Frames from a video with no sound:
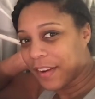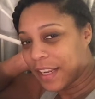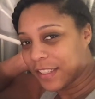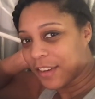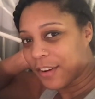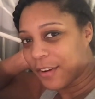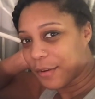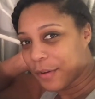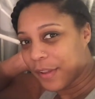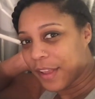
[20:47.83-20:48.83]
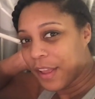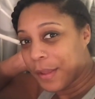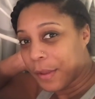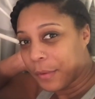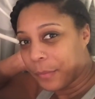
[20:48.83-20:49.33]
right, y'all.
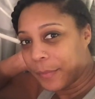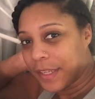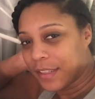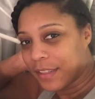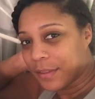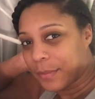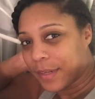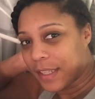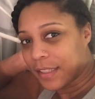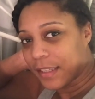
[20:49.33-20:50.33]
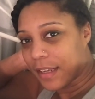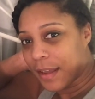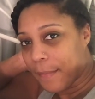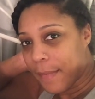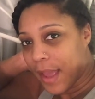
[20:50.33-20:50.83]
We just wanted to
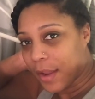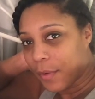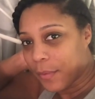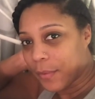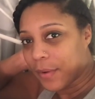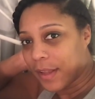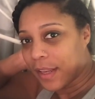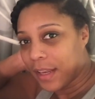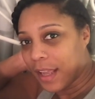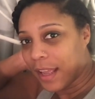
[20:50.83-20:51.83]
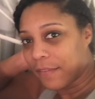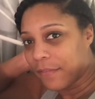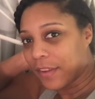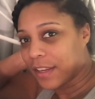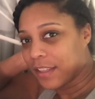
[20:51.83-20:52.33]
come back on and
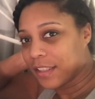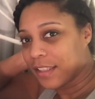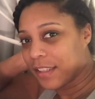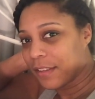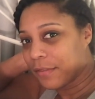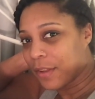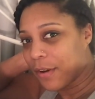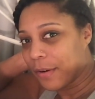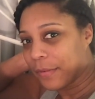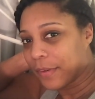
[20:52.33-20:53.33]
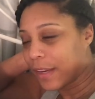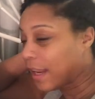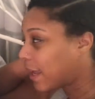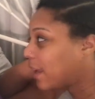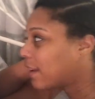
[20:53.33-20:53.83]
finish the vlog for
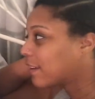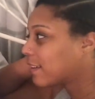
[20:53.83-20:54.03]
tonight.